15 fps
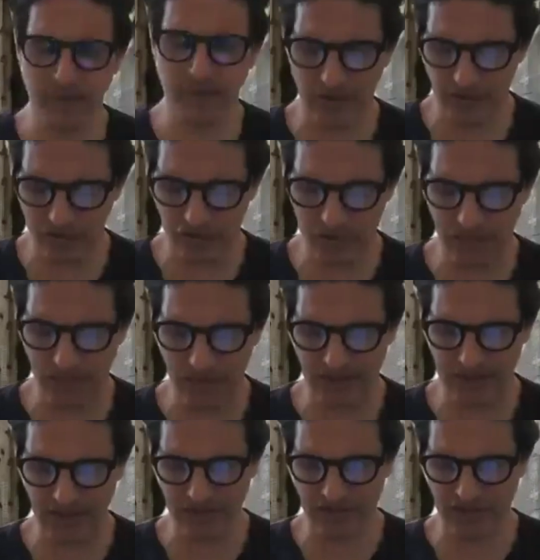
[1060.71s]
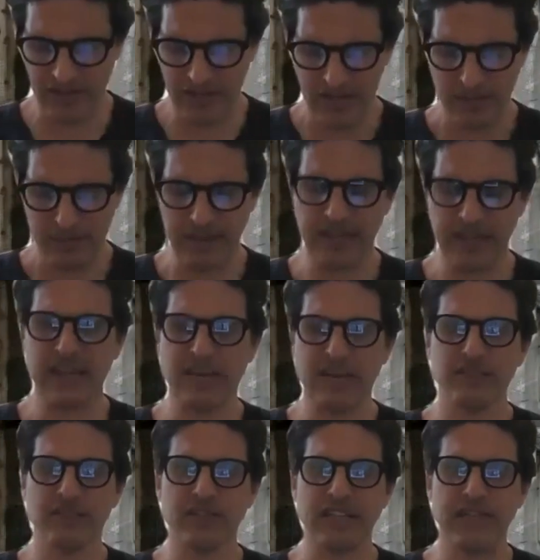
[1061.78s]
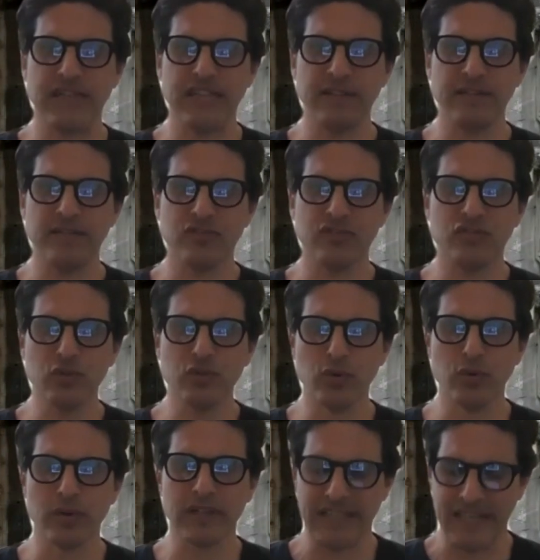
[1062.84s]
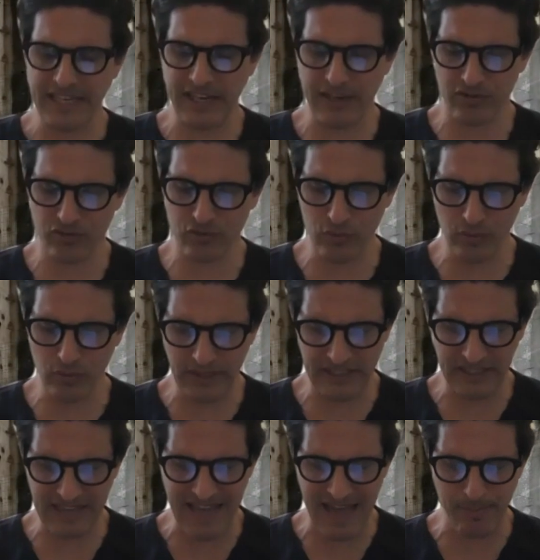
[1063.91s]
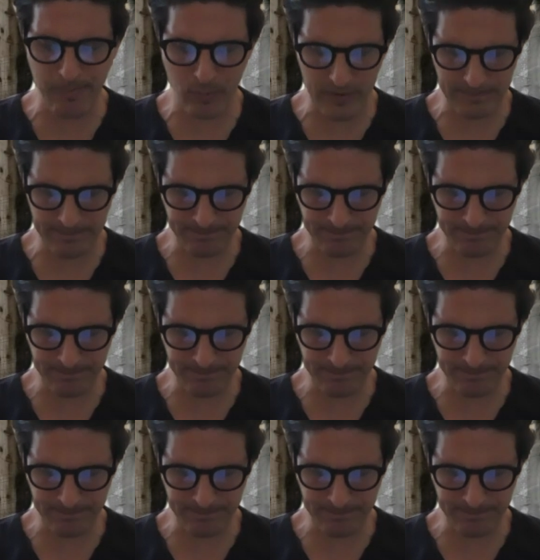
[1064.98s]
We all know Spartacus breaking out of a slave school, a gladiator school in Capua.